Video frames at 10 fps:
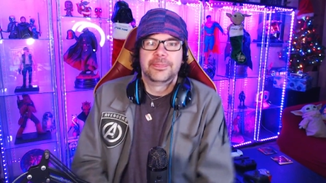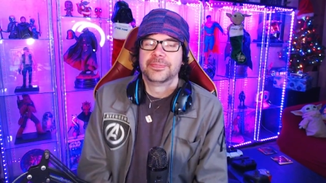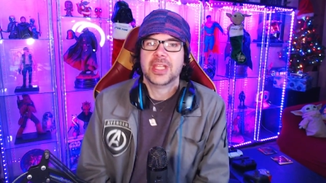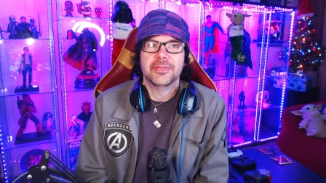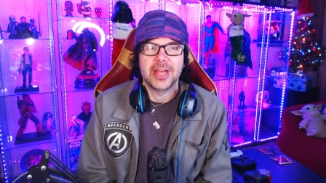
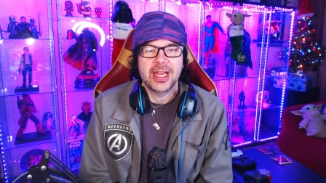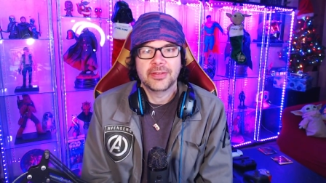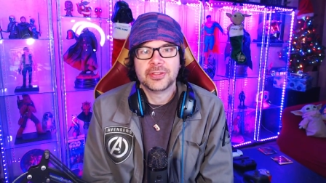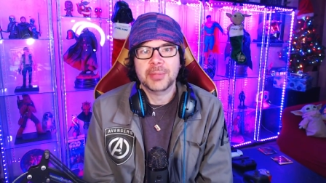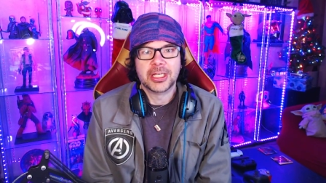if I
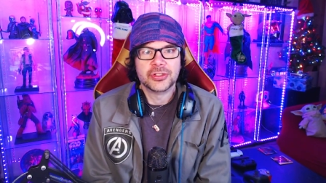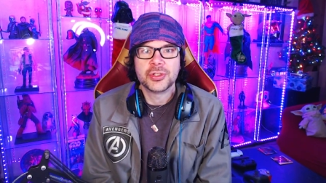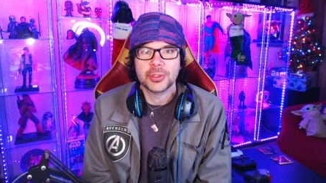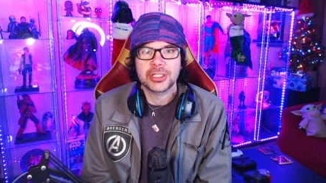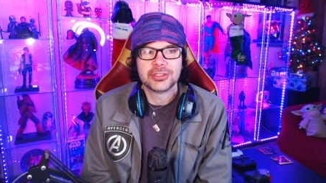have to make a
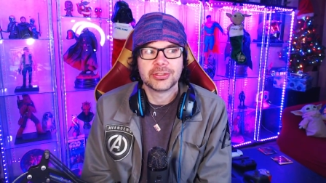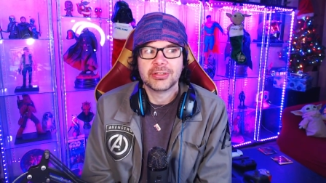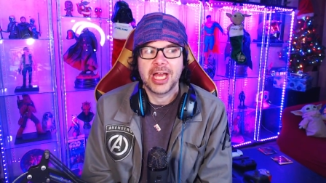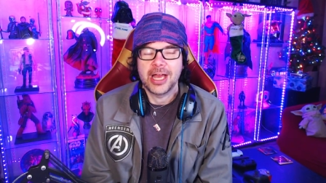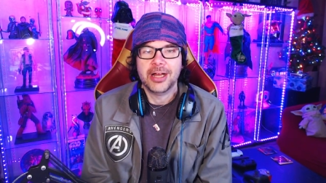choice,
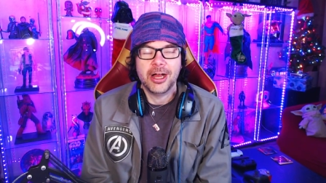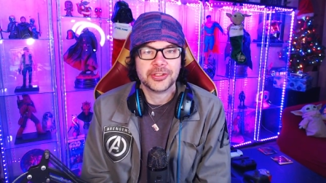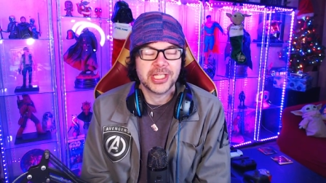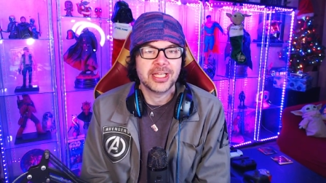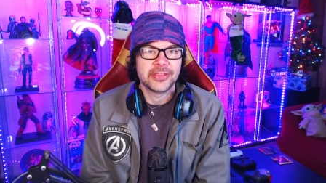I'll take